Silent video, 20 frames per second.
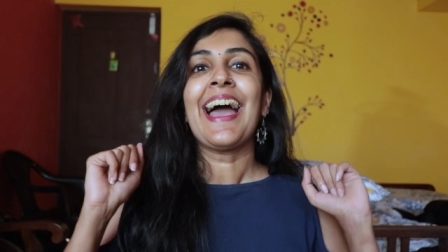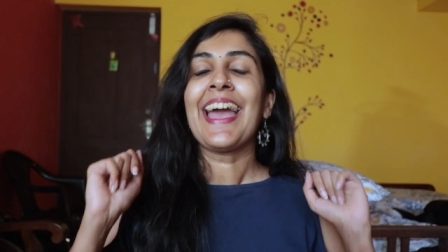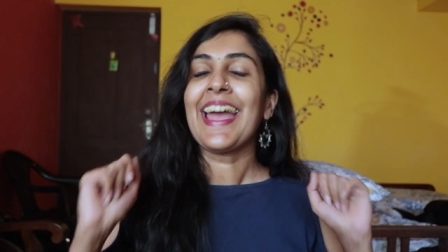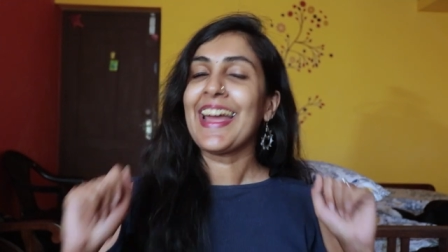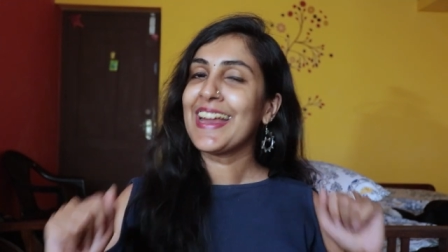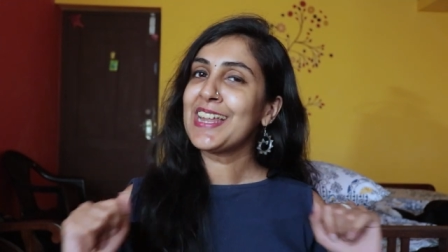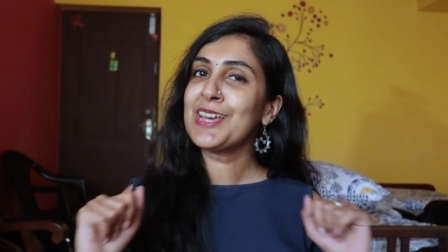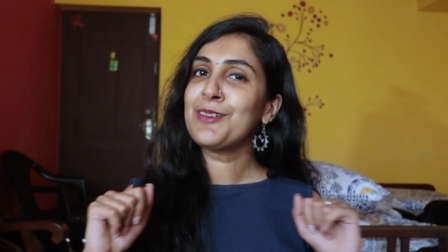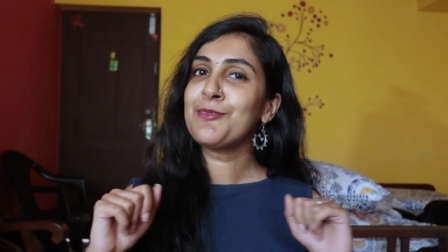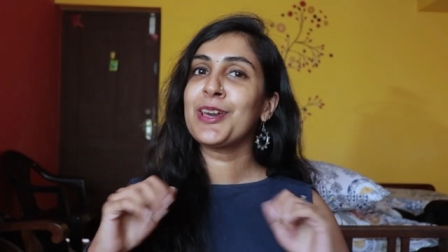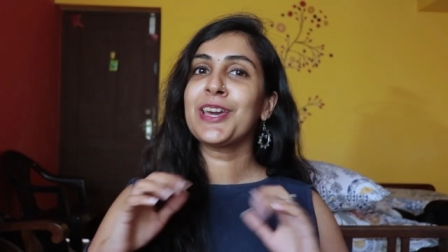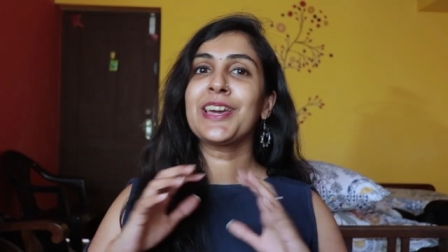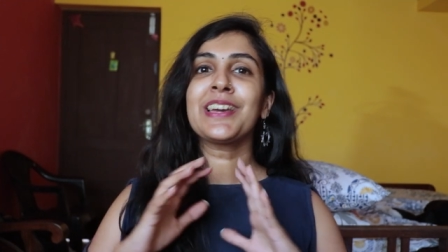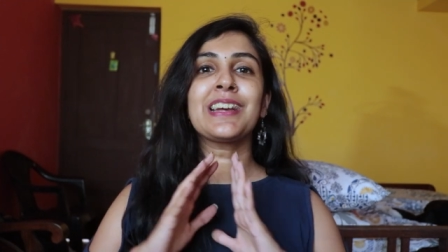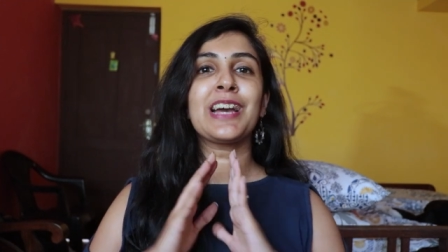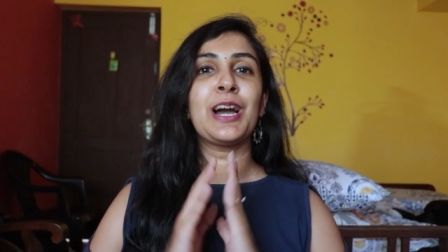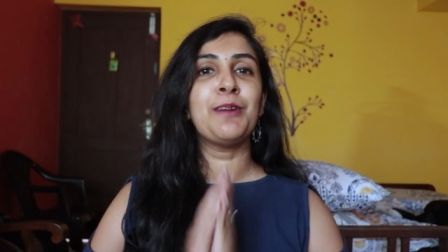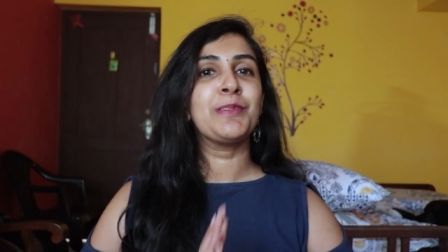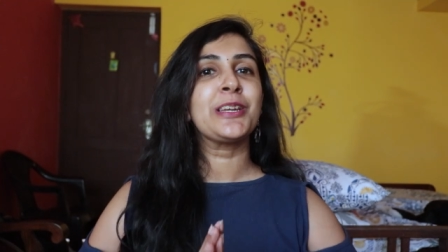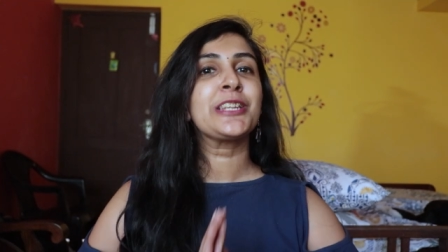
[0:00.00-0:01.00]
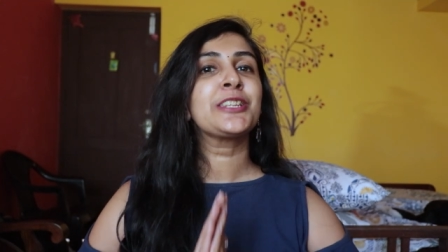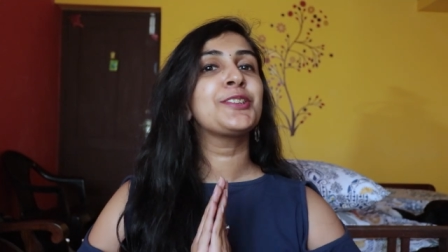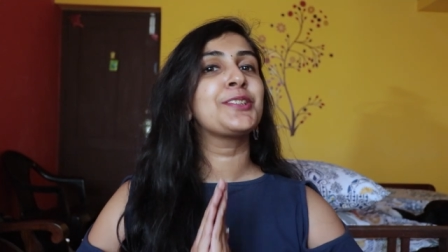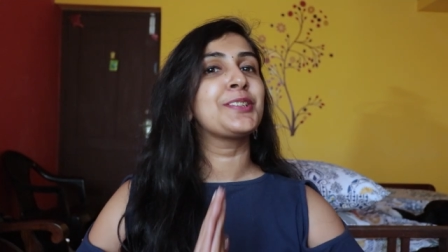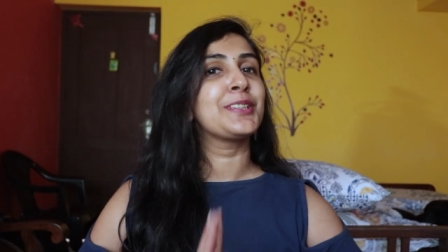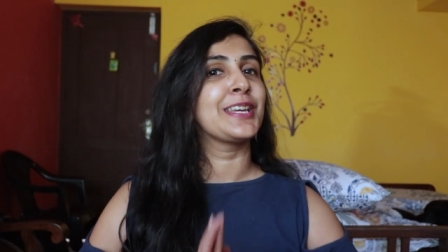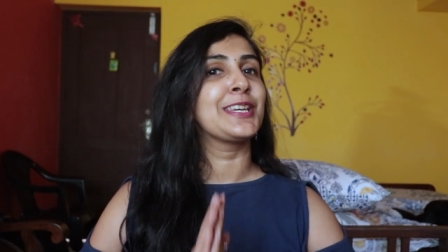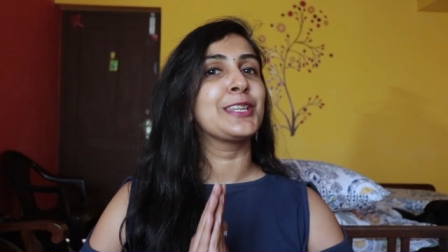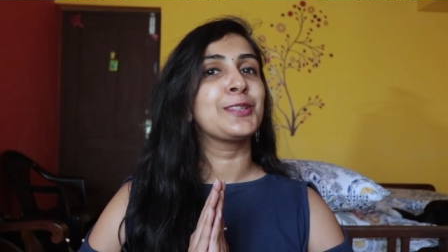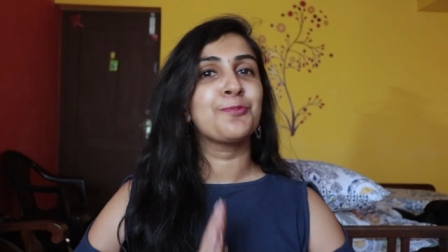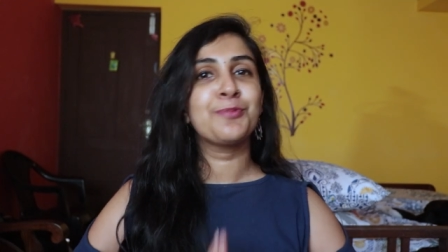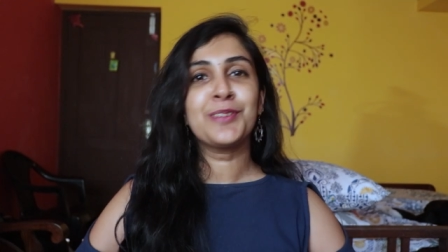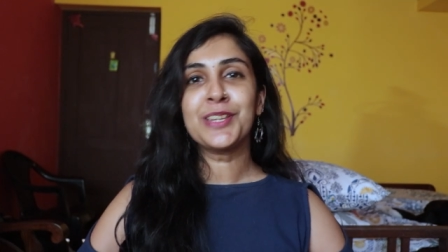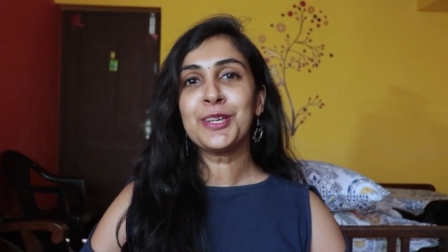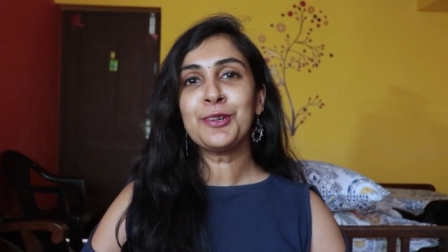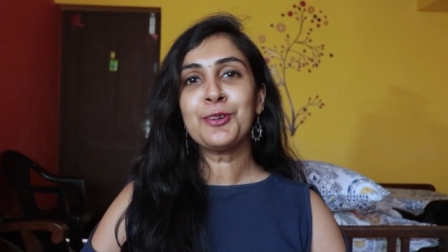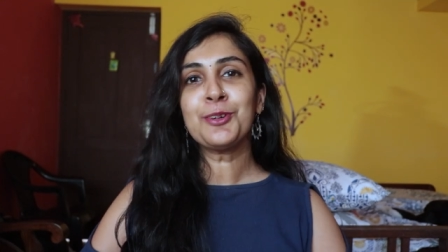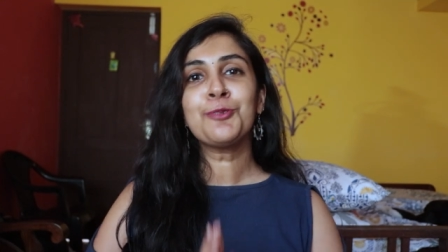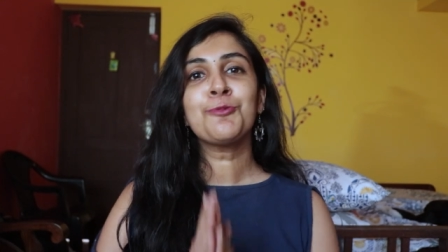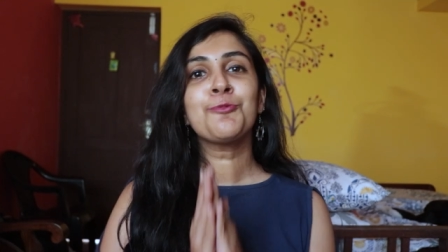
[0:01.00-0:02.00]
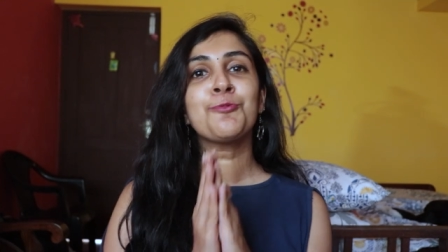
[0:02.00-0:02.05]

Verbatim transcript: Anyway, coming to today's video,